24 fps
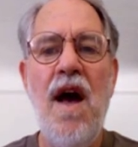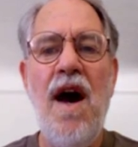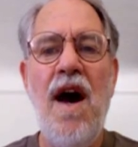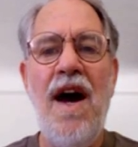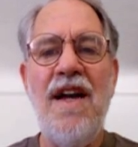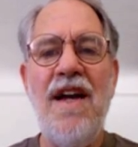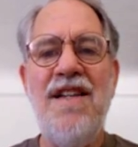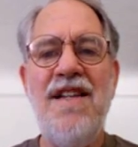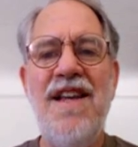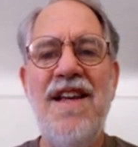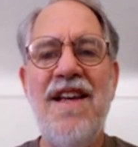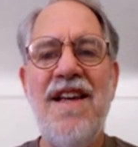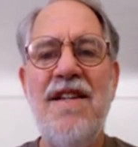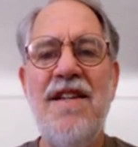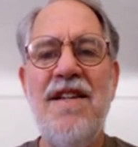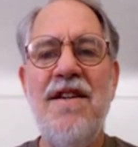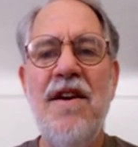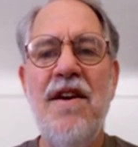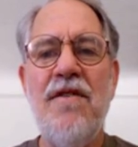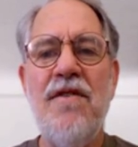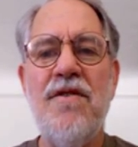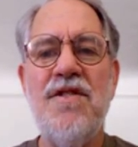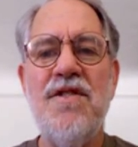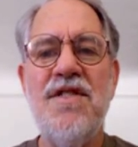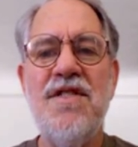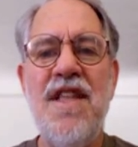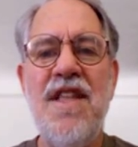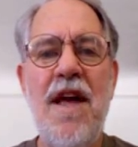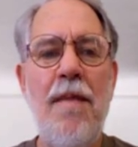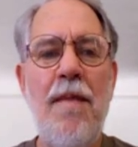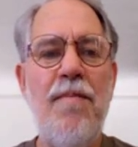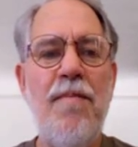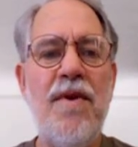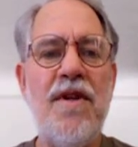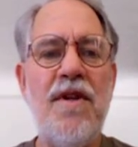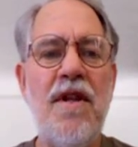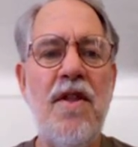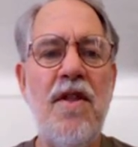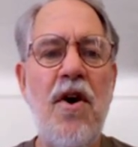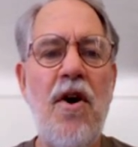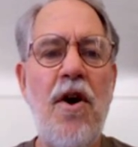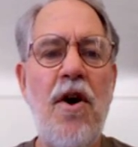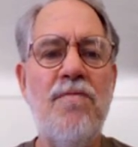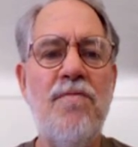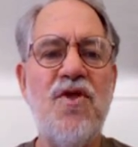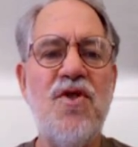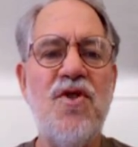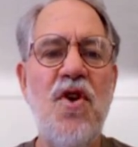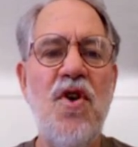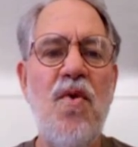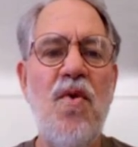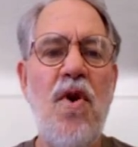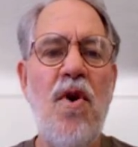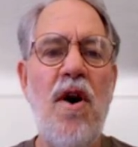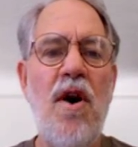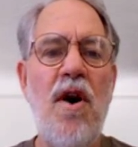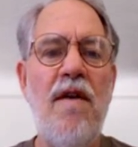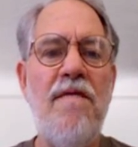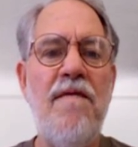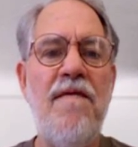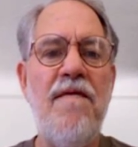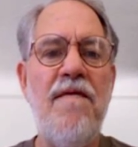I take another step and alarms go off.